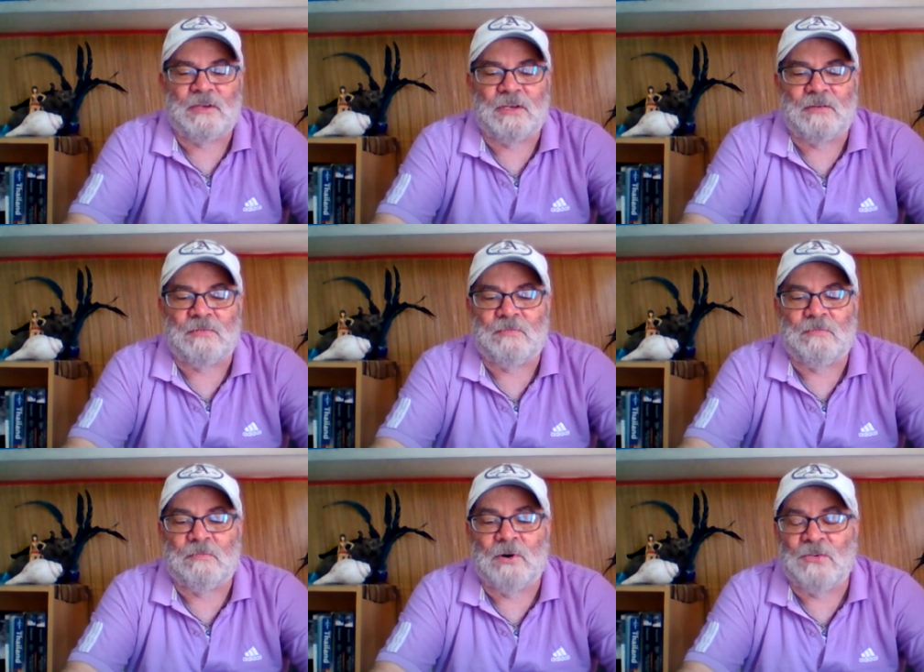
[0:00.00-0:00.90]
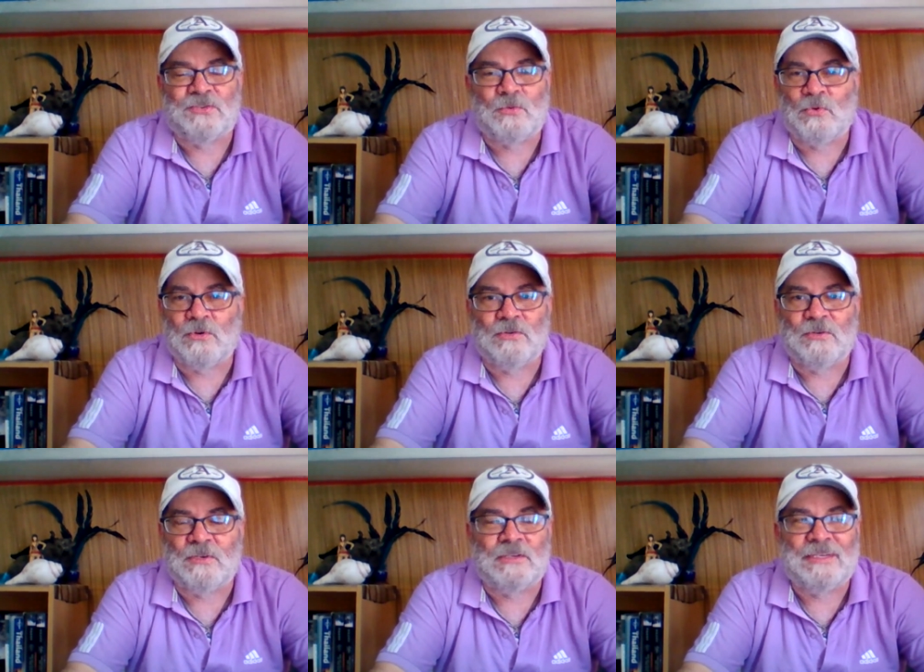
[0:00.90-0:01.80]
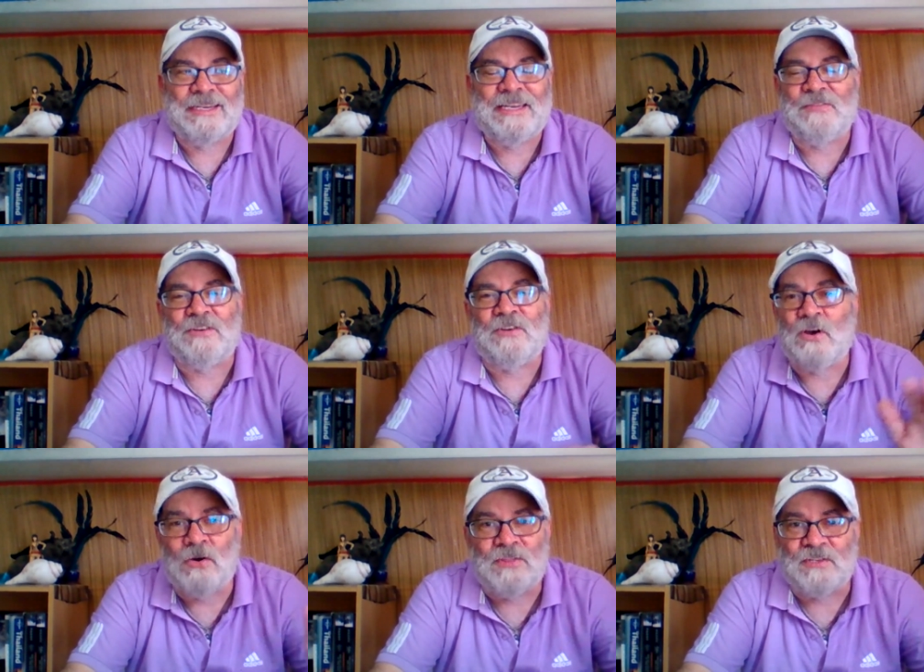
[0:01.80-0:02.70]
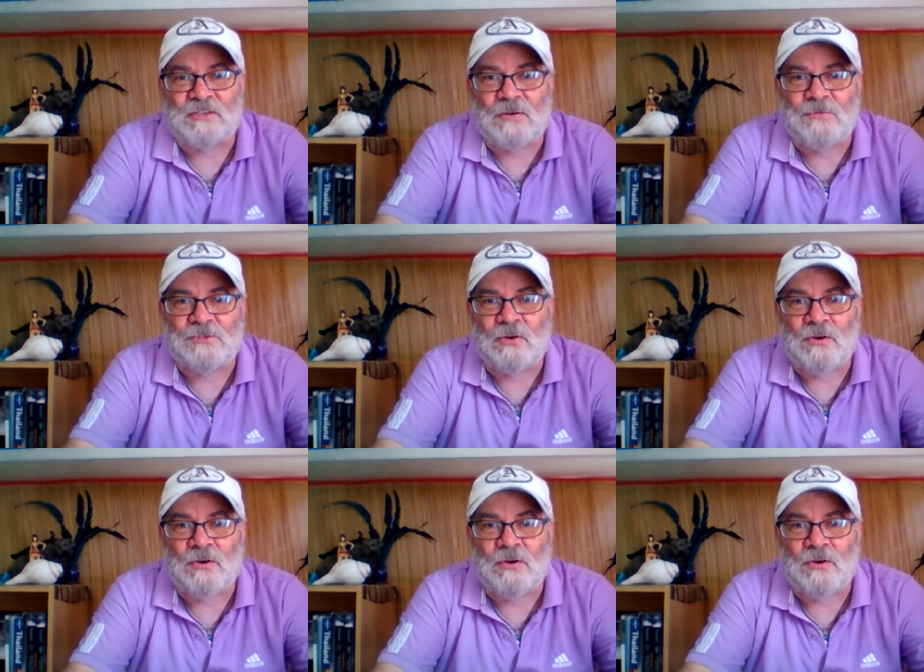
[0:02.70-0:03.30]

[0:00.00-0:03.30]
and most of the world didn't even know this stuff was